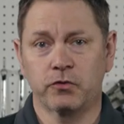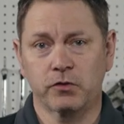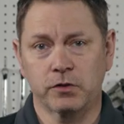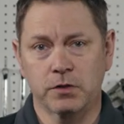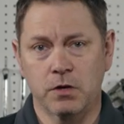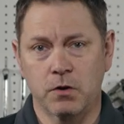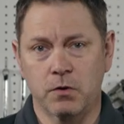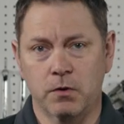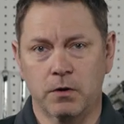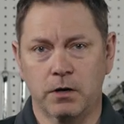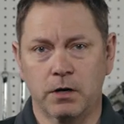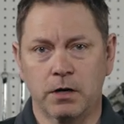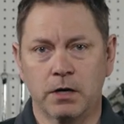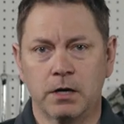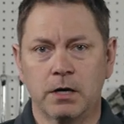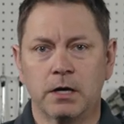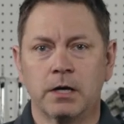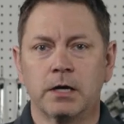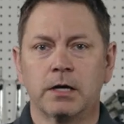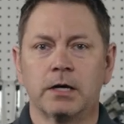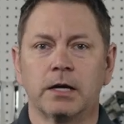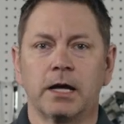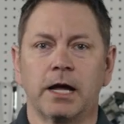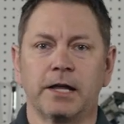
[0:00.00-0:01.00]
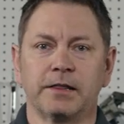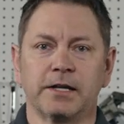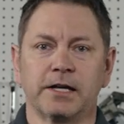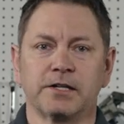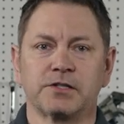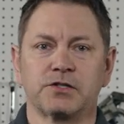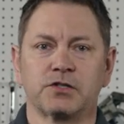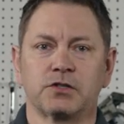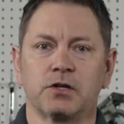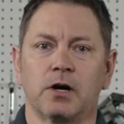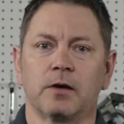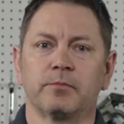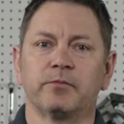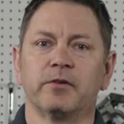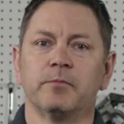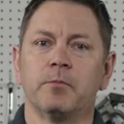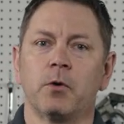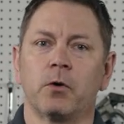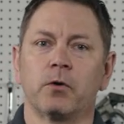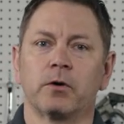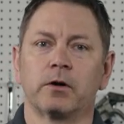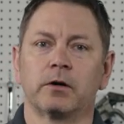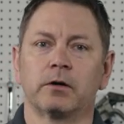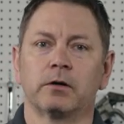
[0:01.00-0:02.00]
or slower, and then stop the
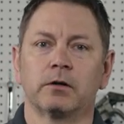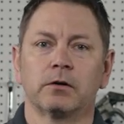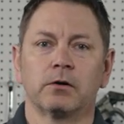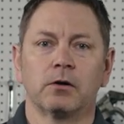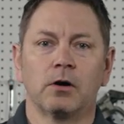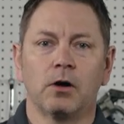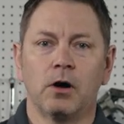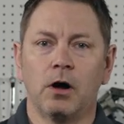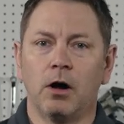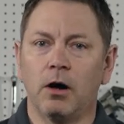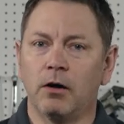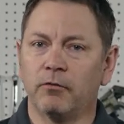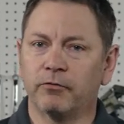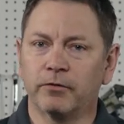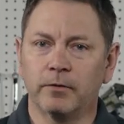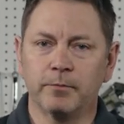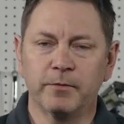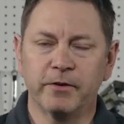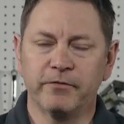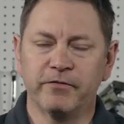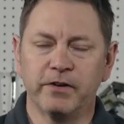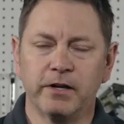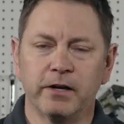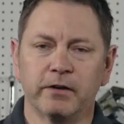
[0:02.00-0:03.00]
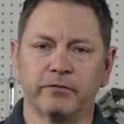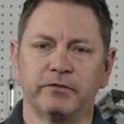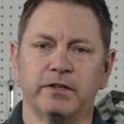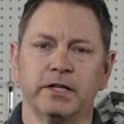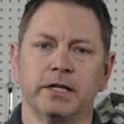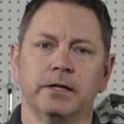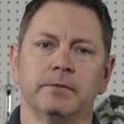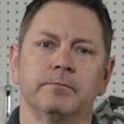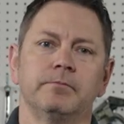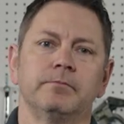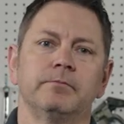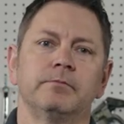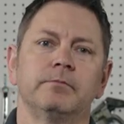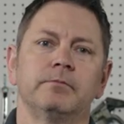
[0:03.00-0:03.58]
motor all from the VFD.